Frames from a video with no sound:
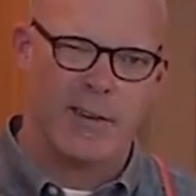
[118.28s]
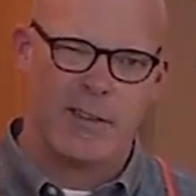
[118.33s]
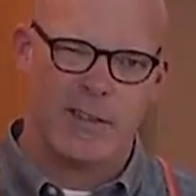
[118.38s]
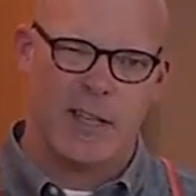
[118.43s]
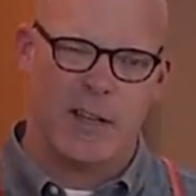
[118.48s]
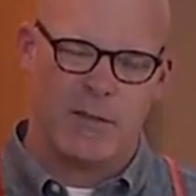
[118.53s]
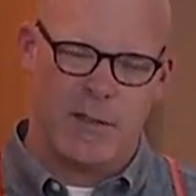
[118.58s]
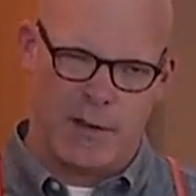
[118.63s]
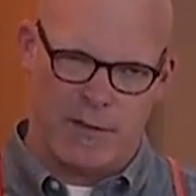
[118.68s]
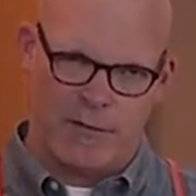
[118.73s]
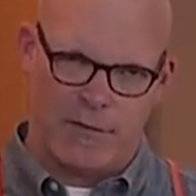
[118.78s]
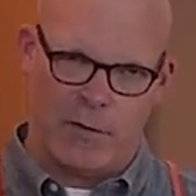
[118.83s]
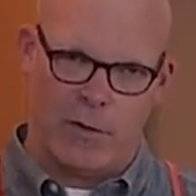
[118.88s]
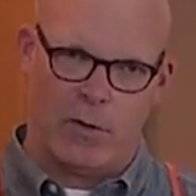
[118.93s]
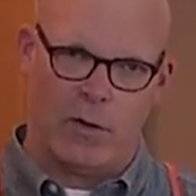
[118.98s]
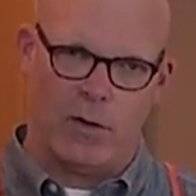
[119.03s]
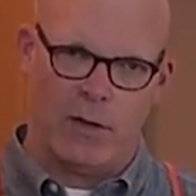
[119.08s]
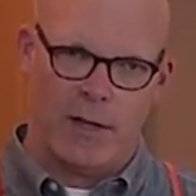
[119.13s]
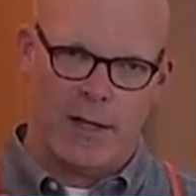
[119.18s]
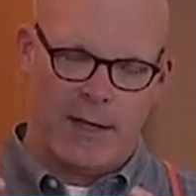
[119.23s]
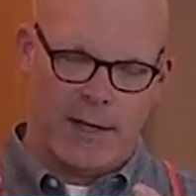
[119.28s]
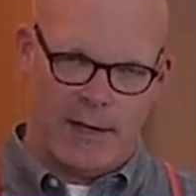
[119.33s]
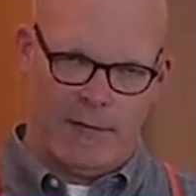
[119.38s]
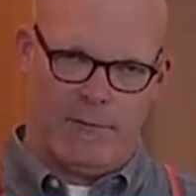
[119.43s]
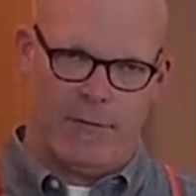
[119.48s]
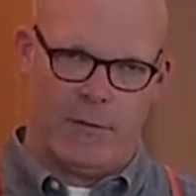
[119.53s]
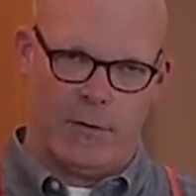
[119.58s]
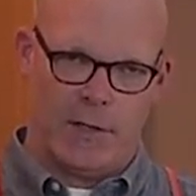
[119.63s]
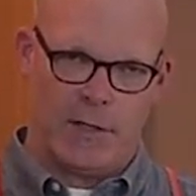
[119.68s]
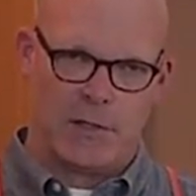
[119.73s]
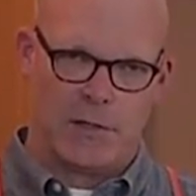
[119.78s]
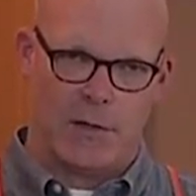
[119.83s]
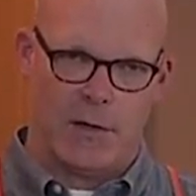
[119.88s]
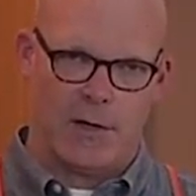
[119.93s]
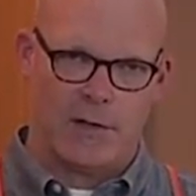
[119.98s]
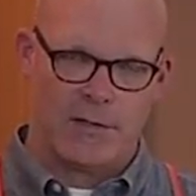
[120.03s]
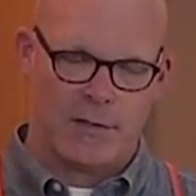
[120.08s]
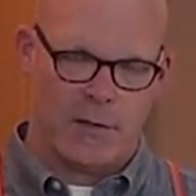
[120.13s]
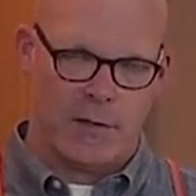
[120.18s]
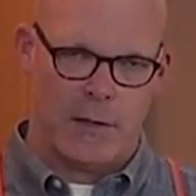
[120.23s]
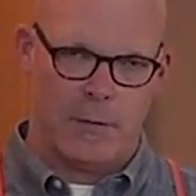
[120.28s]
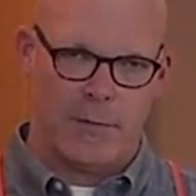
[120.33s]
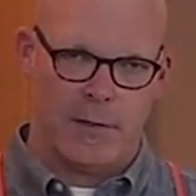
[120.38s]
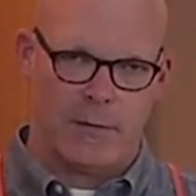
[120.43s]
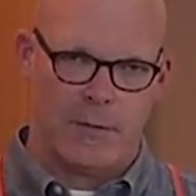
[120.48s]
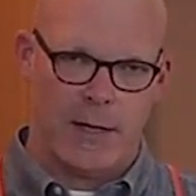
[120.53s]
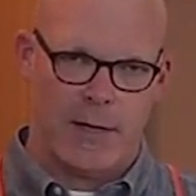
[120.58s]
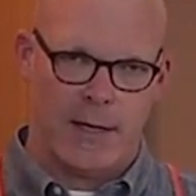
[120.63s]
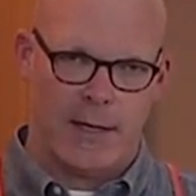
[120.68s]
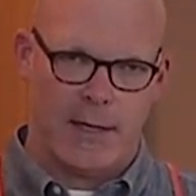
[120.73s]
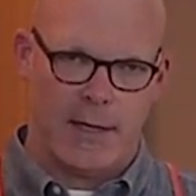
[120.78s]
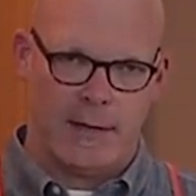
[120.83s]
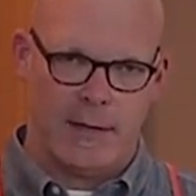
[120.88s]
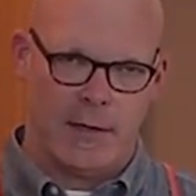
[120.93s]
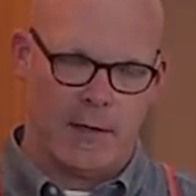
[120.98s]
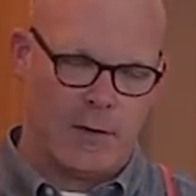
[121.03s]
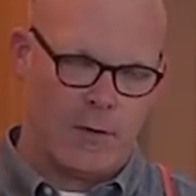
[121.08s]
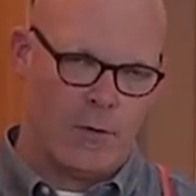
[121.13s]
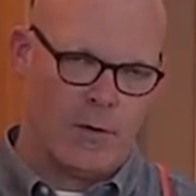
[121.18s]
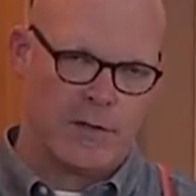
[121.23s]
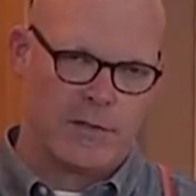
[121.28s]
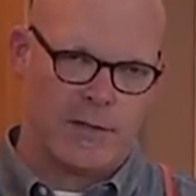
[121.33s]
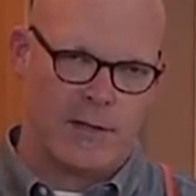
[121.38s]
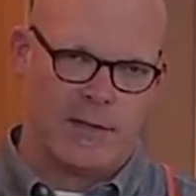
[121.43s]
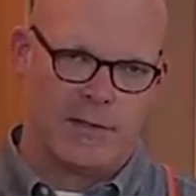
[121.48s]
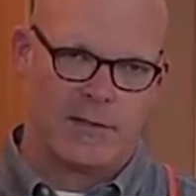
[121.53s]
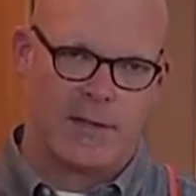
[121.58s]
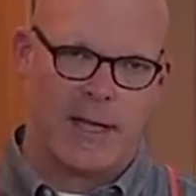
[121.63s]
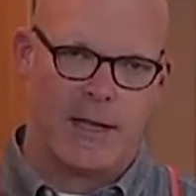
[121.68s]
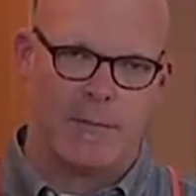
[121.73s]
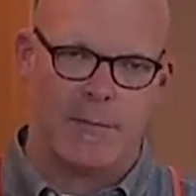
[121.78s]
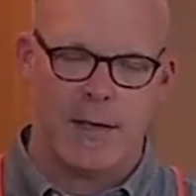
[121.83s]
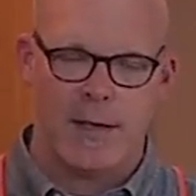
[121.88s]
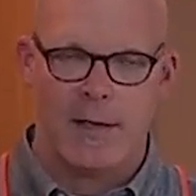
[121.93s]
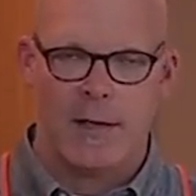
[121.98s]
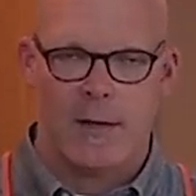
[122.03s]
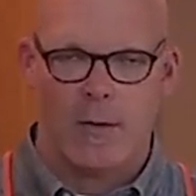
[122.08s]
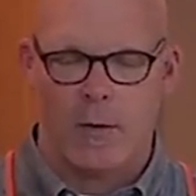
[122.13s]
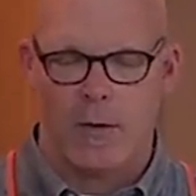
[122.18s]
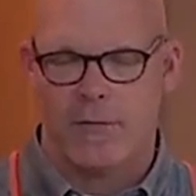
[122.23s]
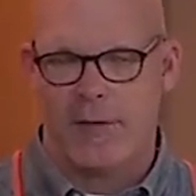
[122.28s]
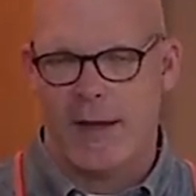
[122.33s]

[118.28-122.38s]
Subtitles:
and see if they're full and fully charged, so they'll be ready. And then, of course, an escape or